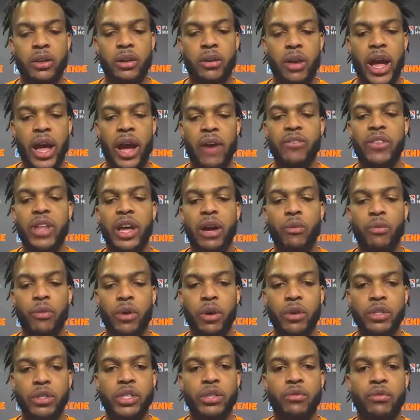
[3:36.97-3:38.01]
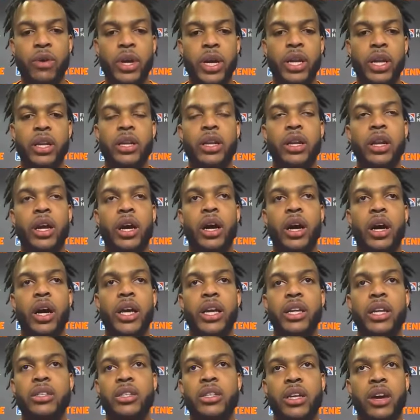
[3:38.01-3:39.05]
have that will to win uh,
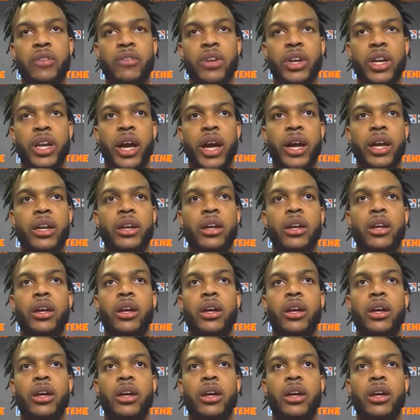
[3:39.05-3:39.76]
each and every night.